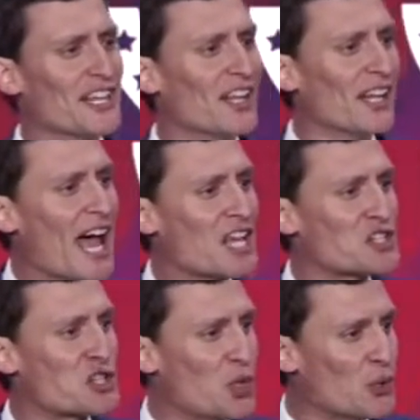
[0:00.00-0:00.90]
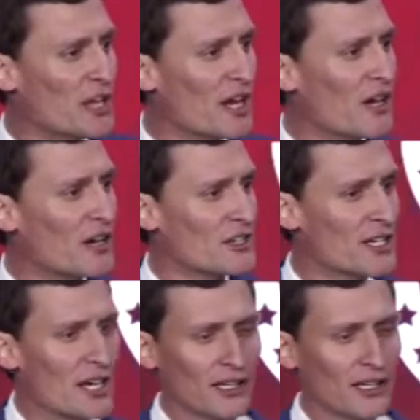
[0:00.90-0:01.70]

in the last 2 years,